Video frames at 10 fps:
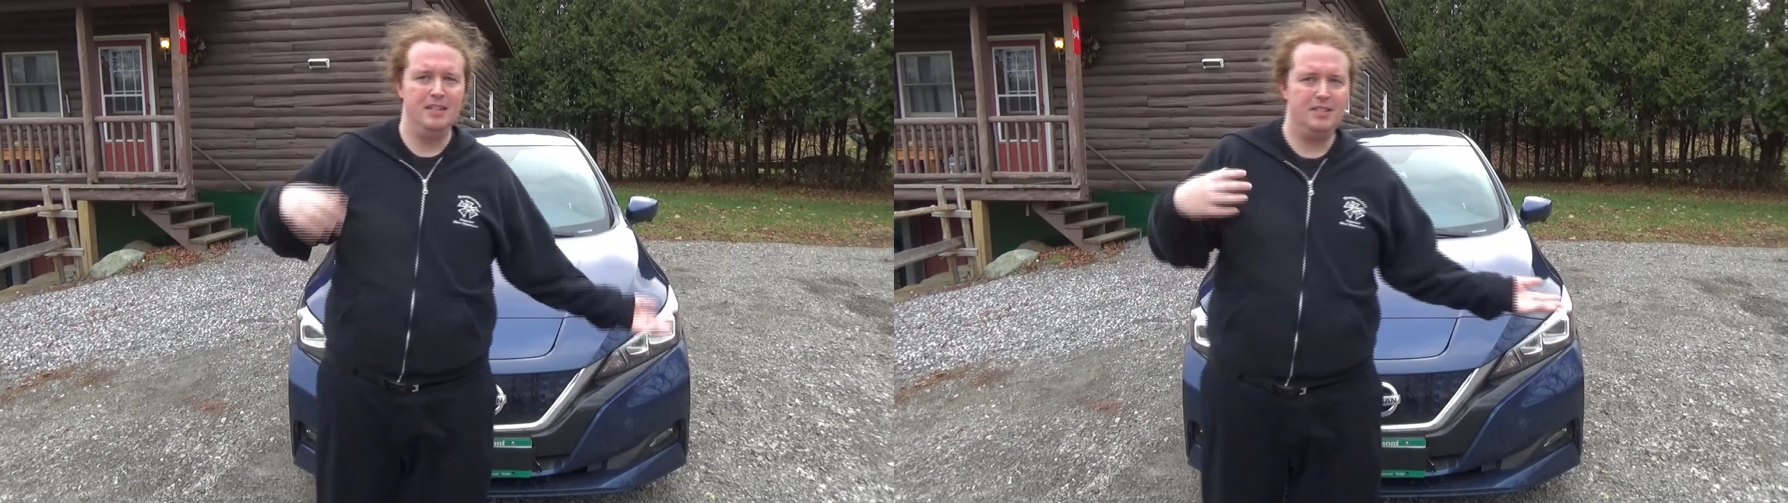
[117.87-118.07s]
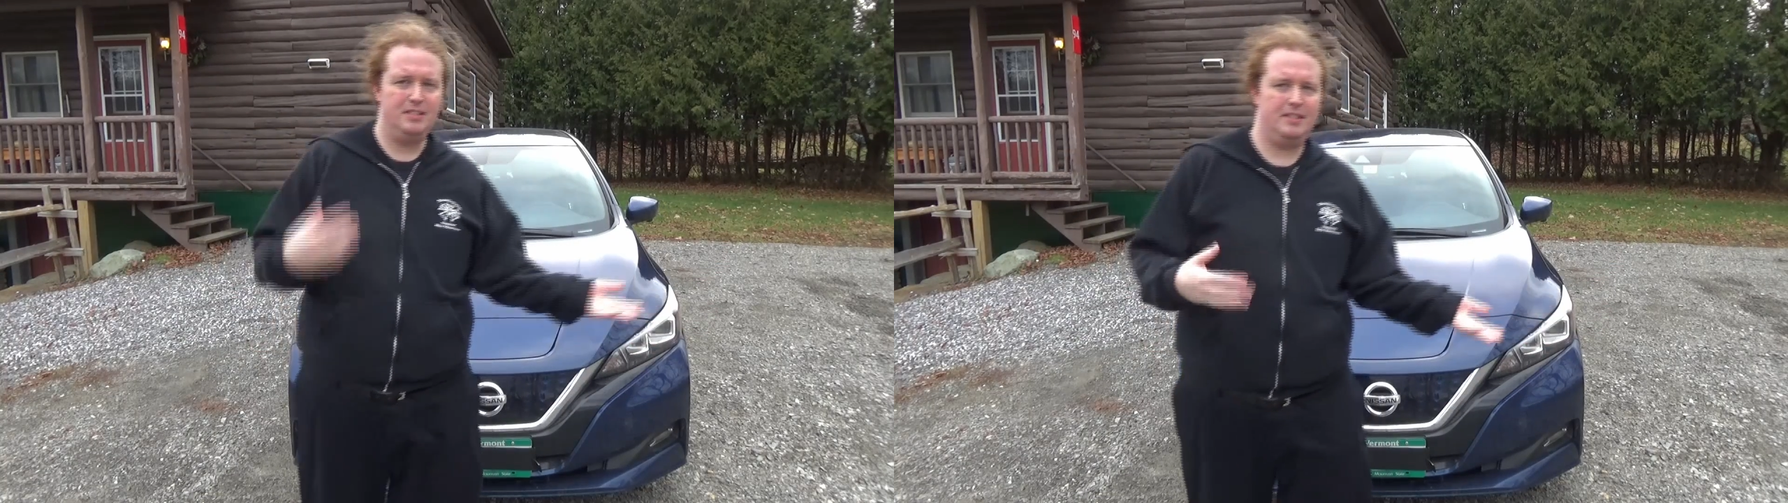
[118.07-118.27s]

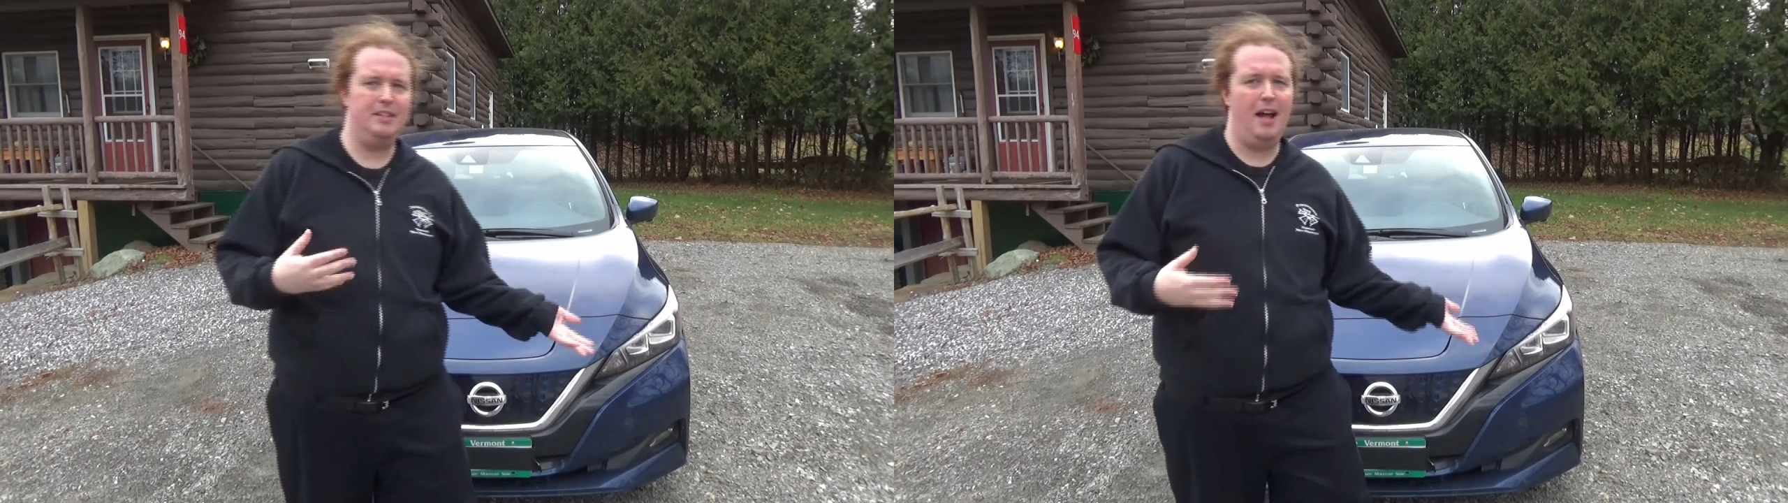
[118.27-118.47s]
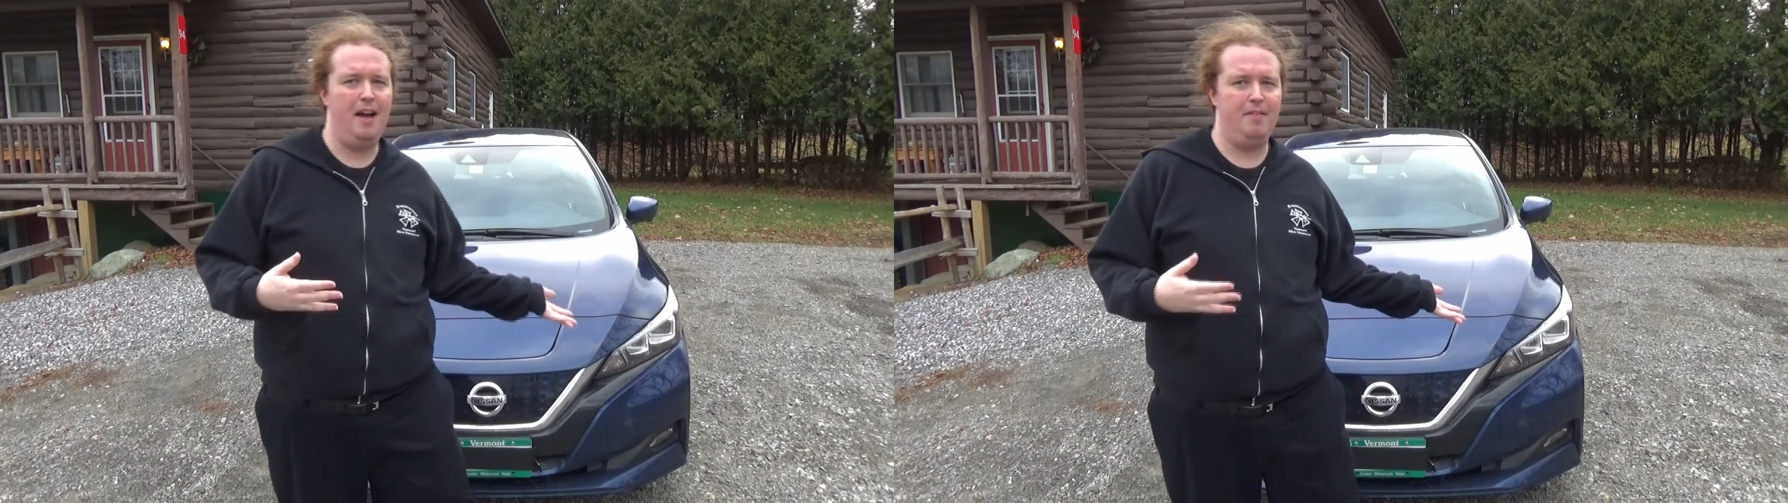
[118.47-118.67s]
just still
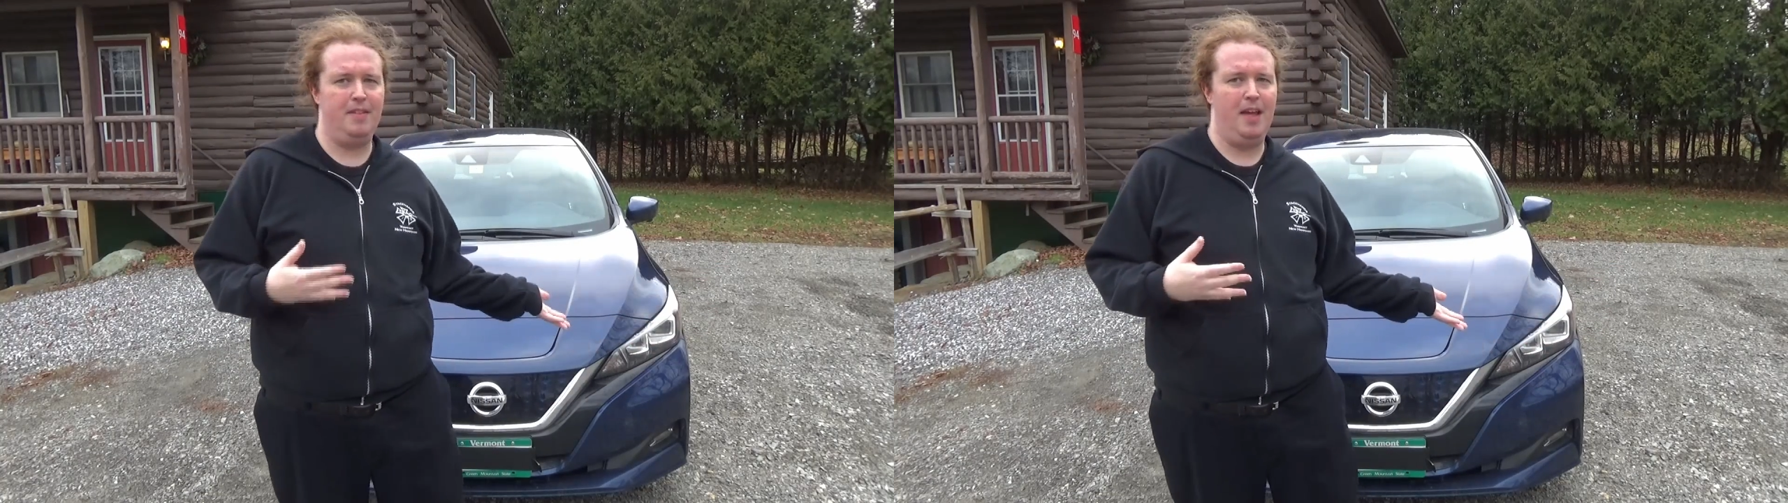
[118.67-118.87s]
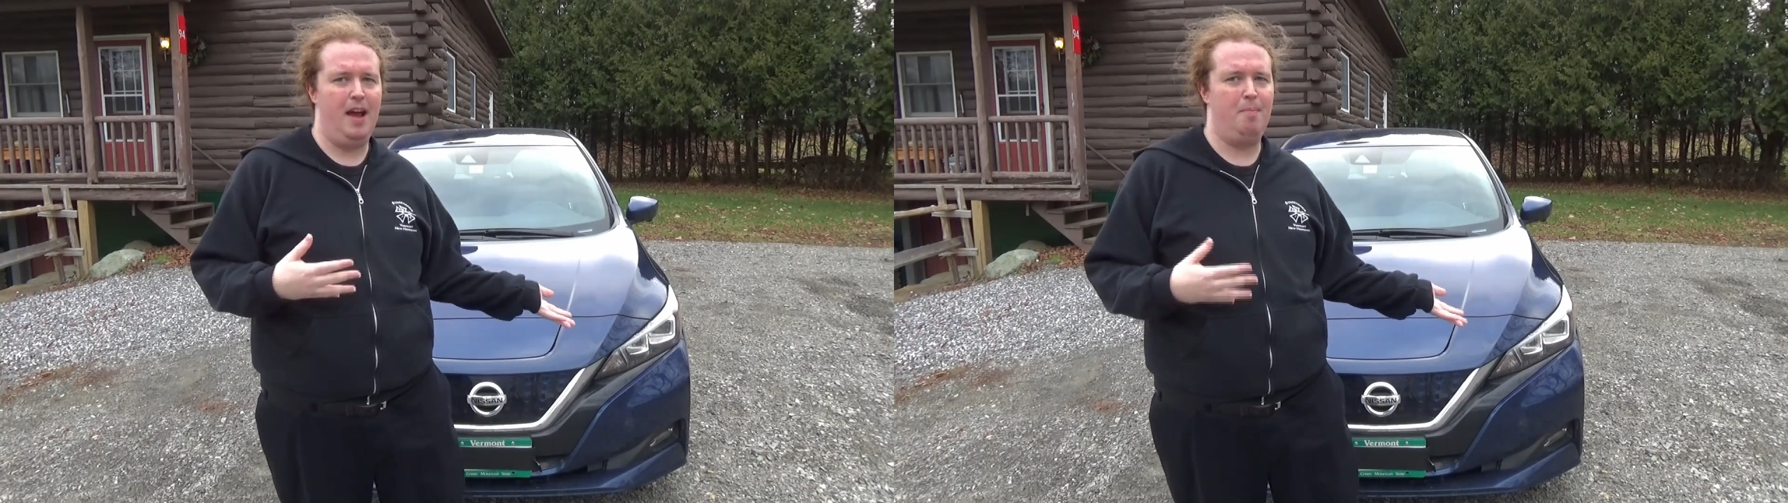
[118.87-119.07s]
having
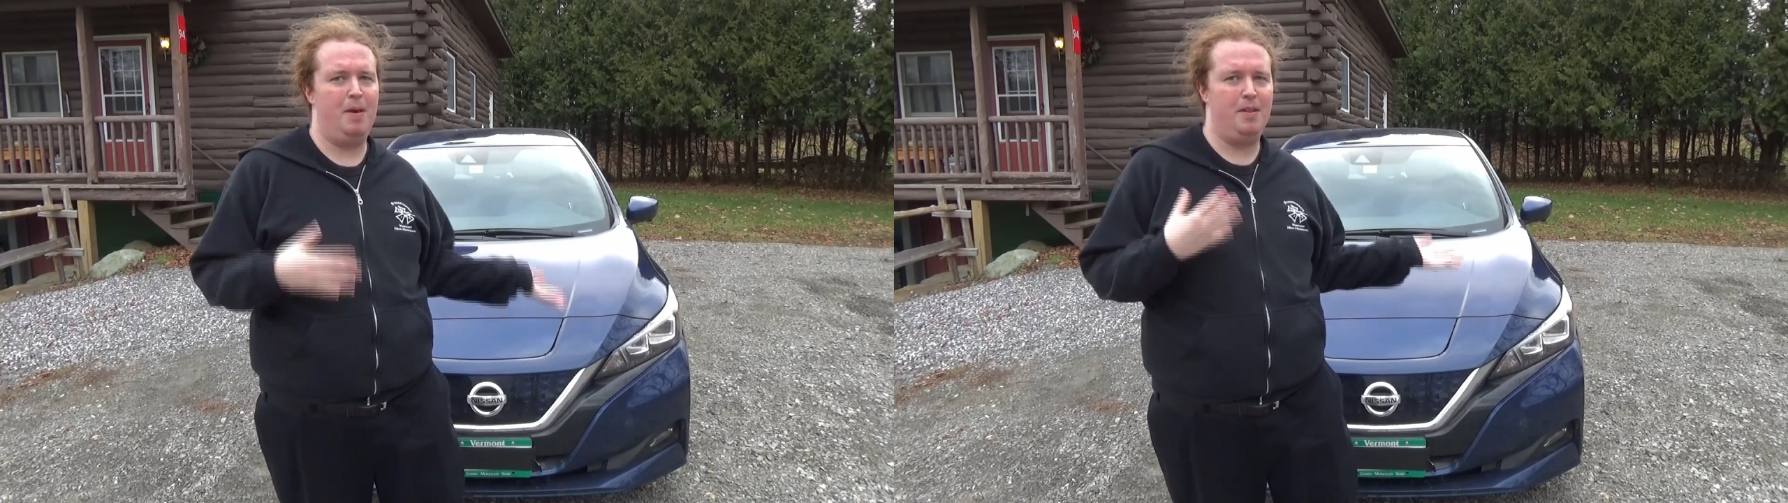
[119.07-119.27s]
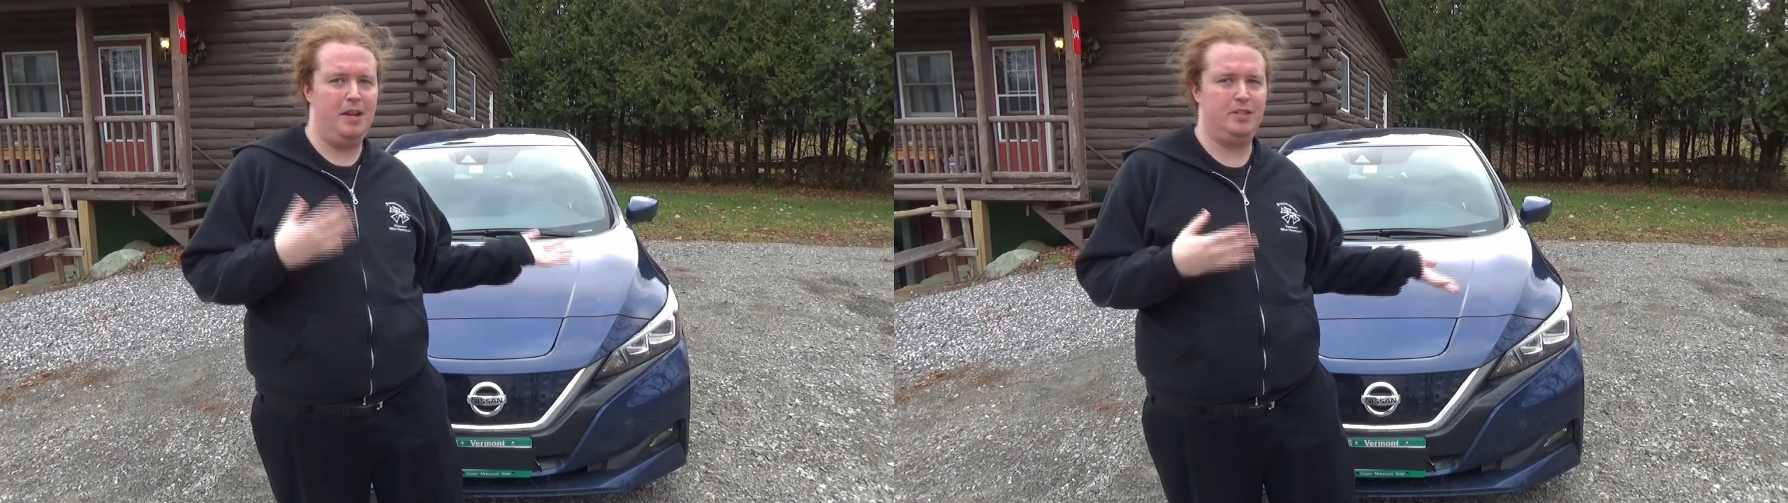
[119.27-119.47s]
that by
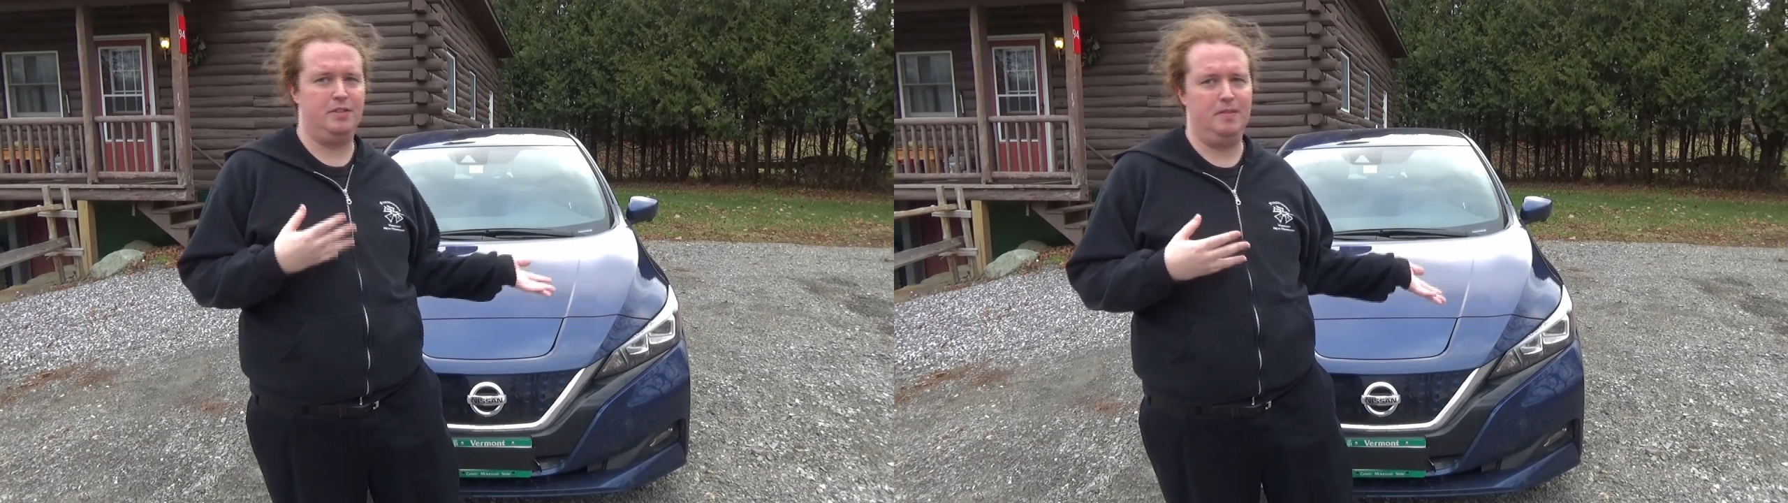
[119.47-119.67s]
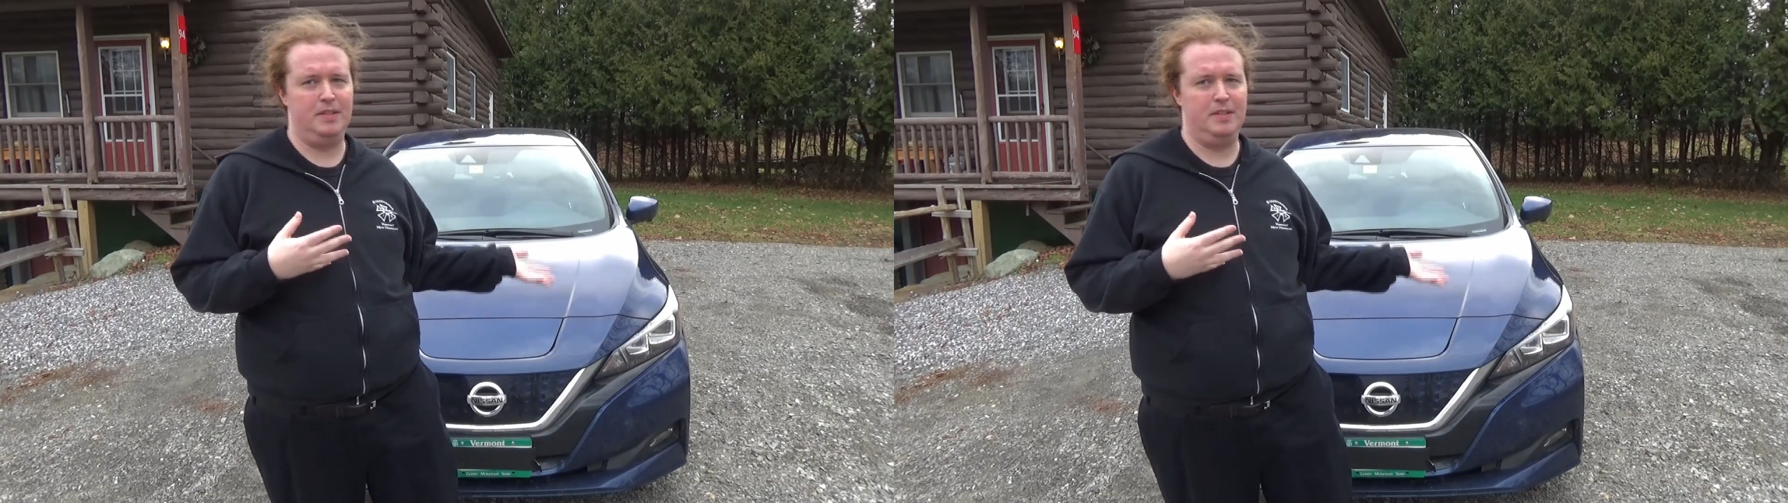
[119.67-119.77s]
the nature of